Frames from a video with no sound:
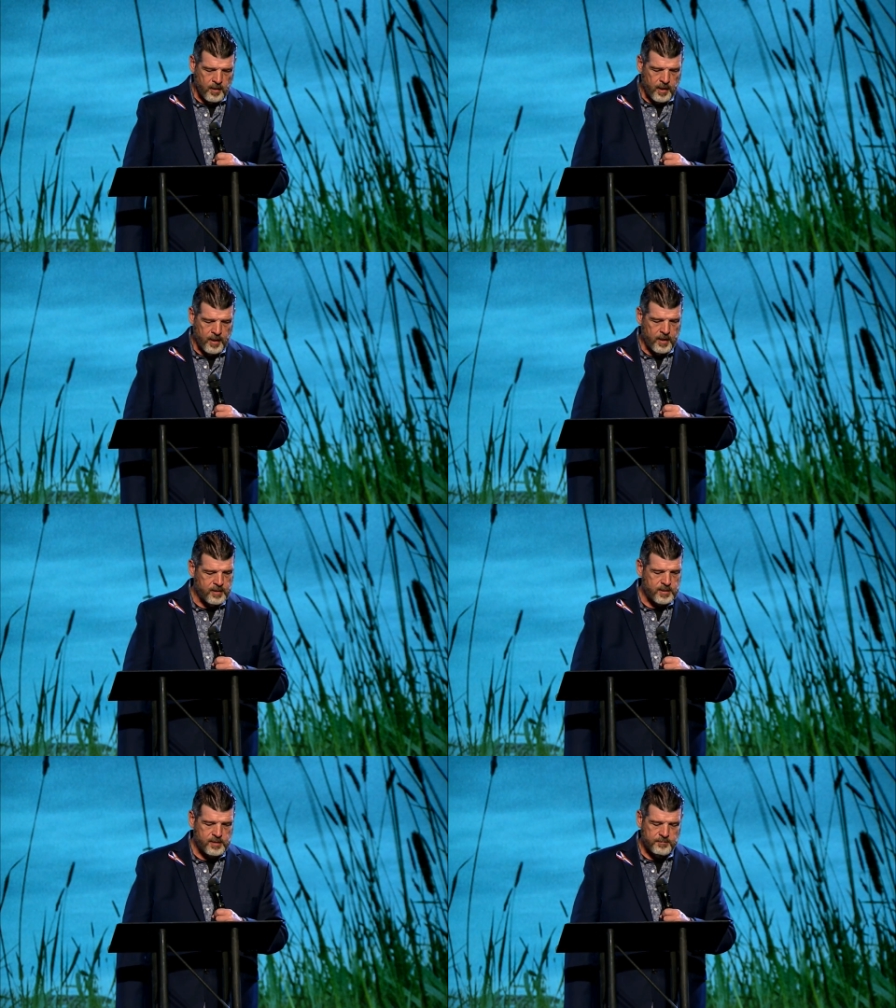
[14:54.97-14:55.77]

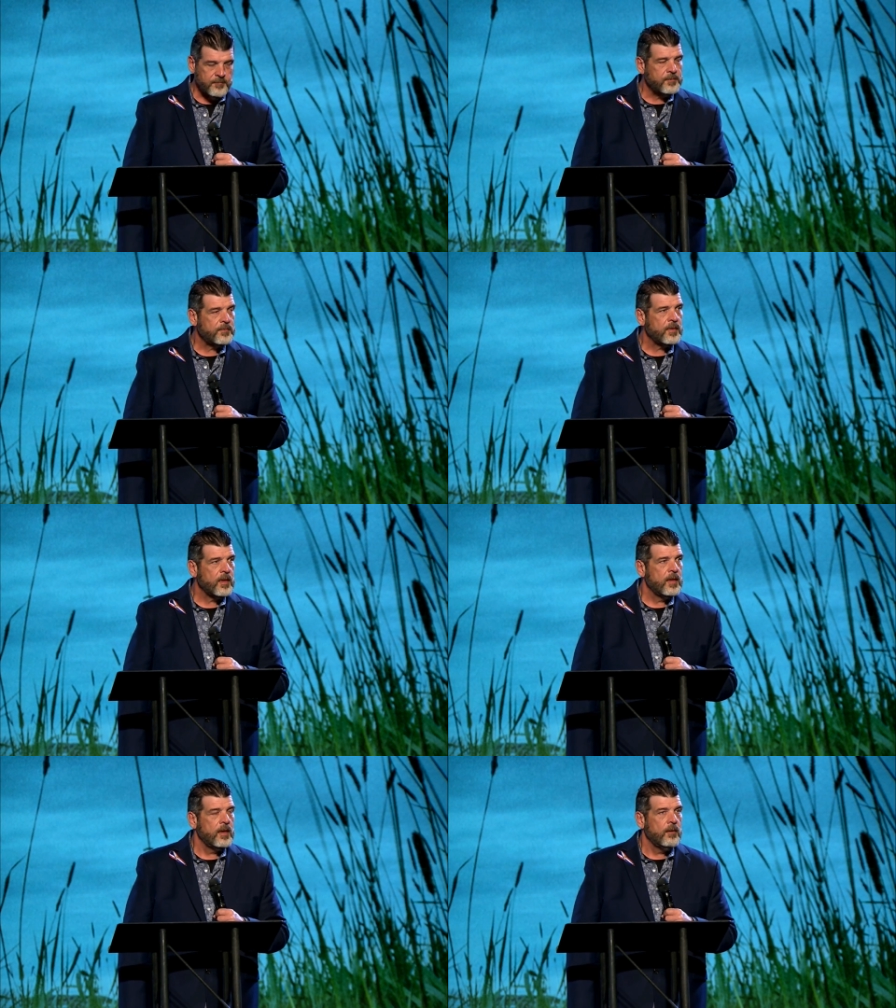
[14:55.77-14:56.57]
is
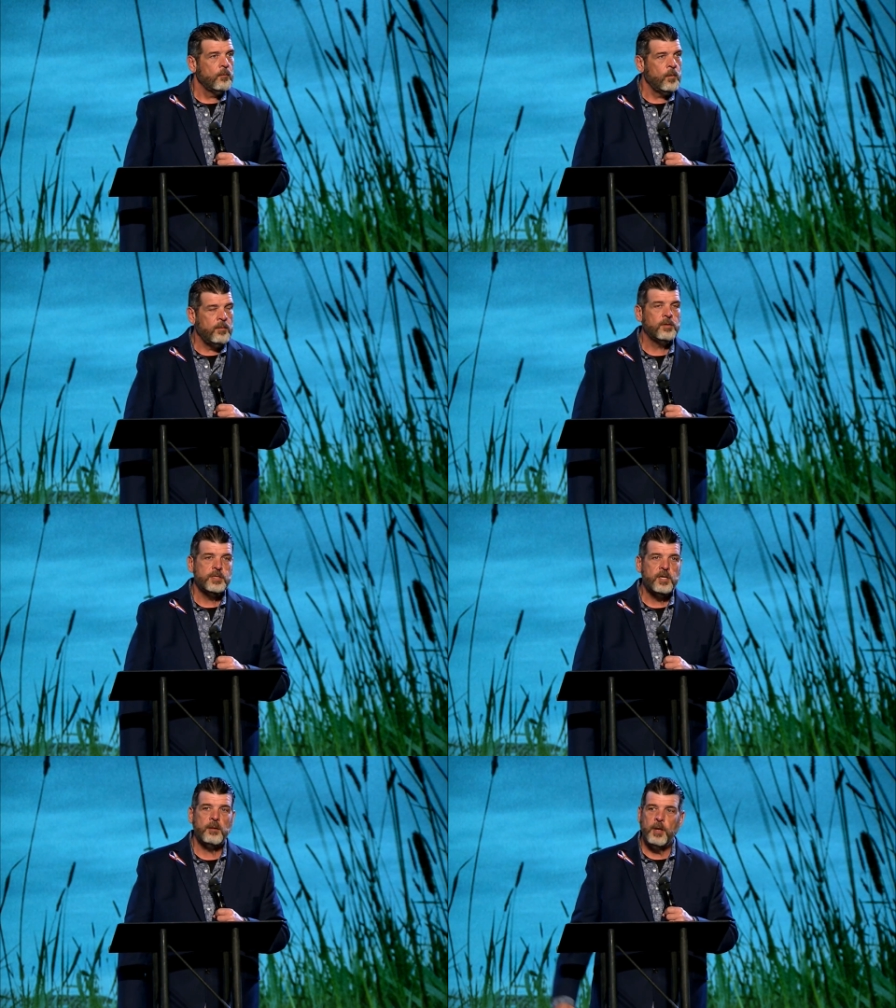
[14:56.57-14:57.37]
We will
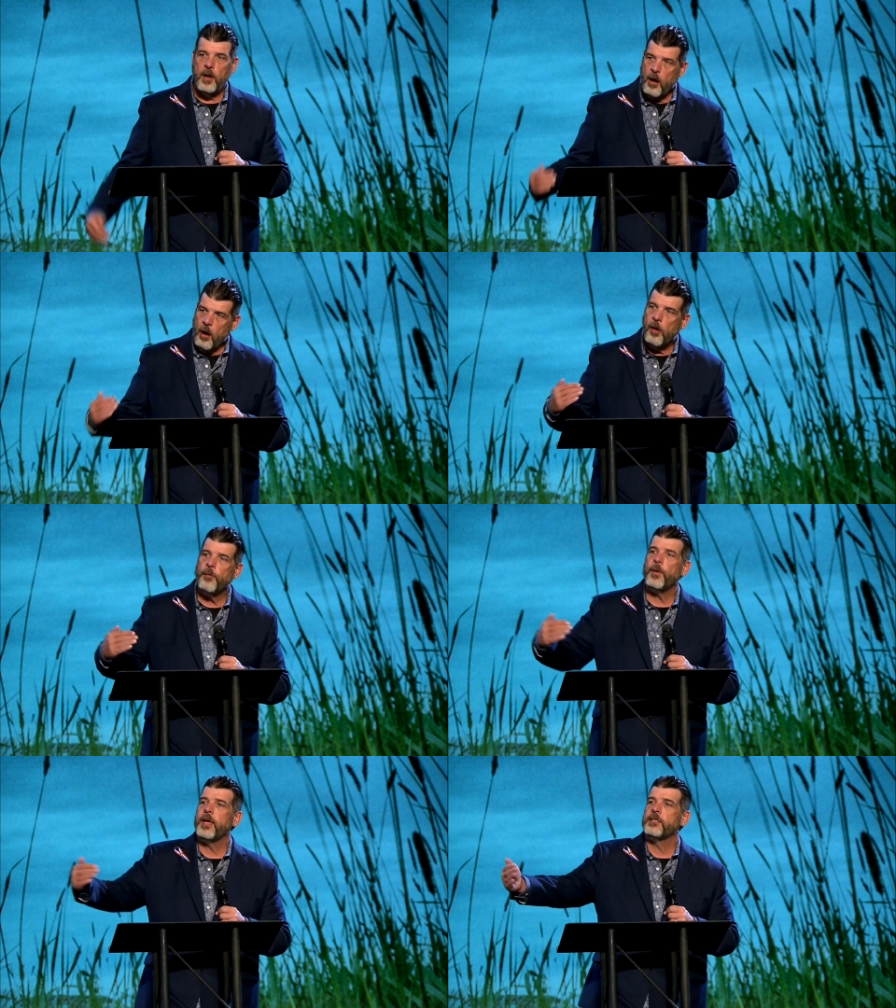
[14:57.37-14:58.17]
determine all the
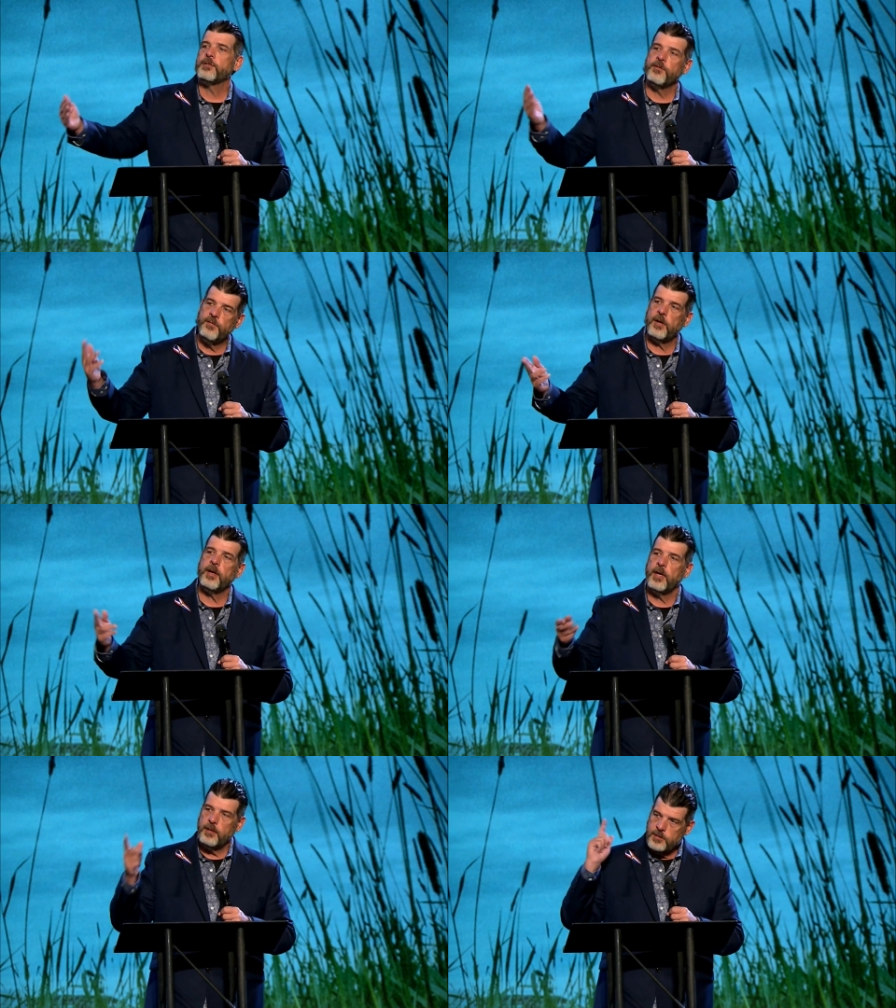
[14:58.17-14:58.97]
way until the very
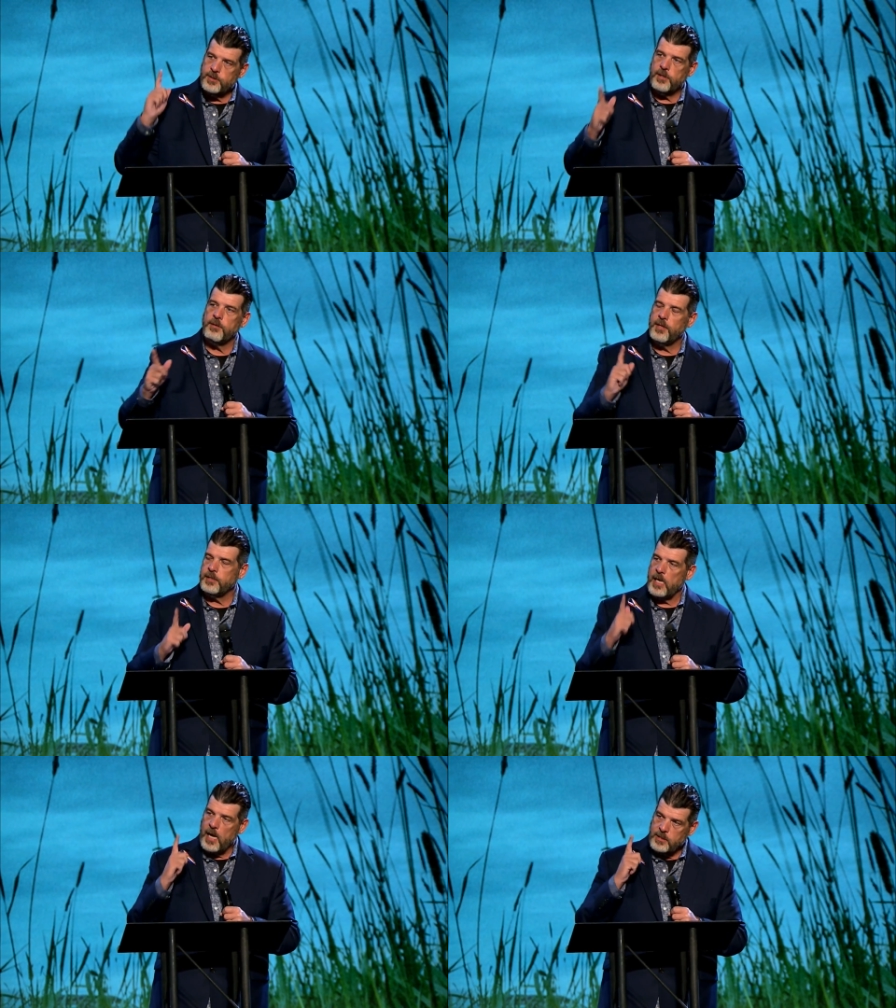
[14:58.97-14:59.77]
end. There's certain things
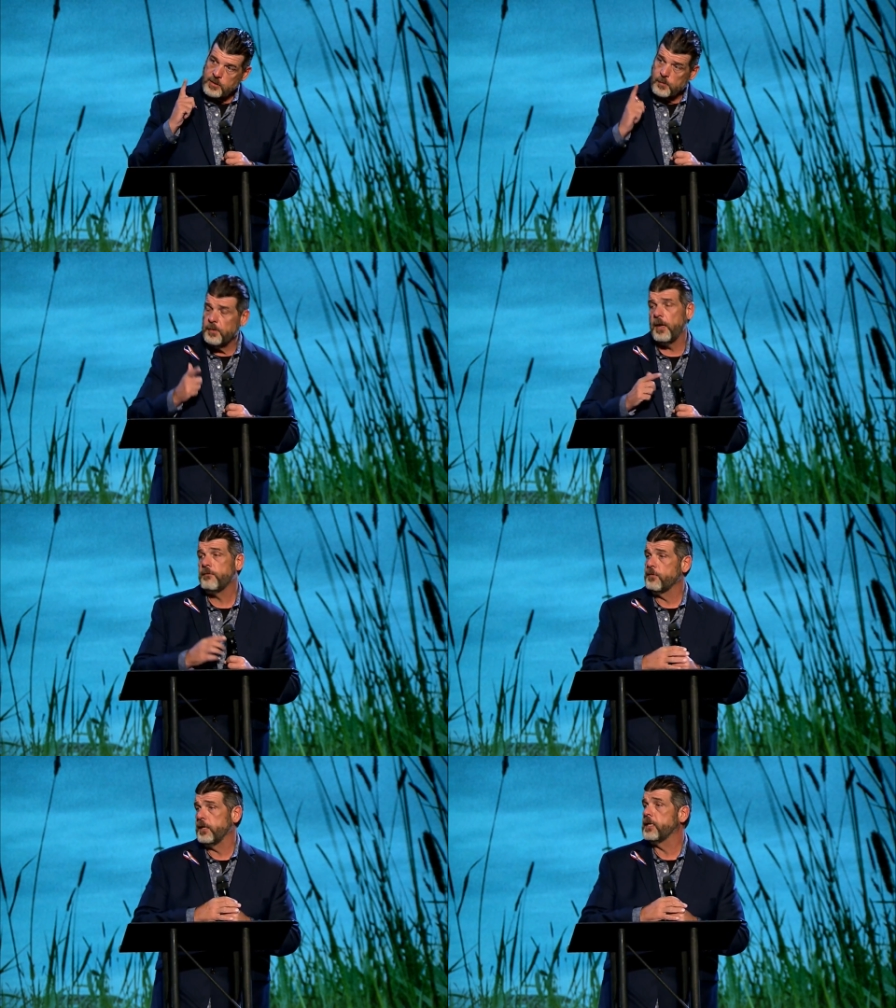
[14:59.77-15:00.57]
that I just will not
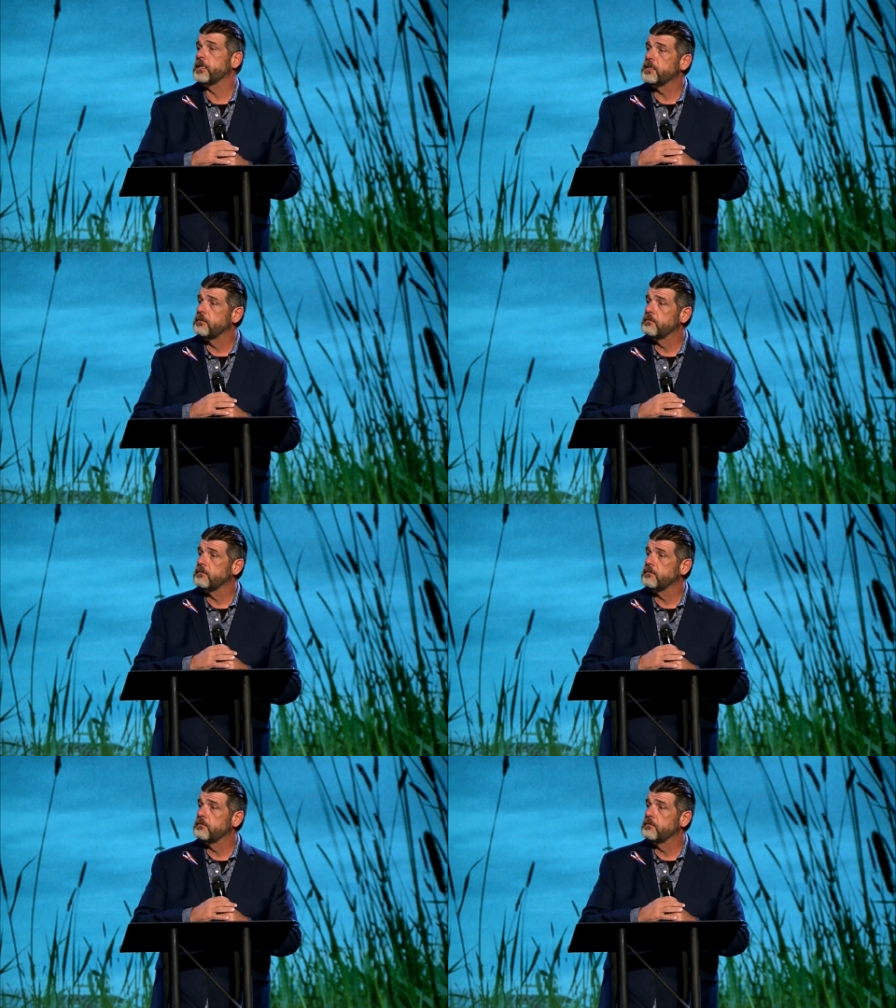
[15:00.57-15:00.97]
forget.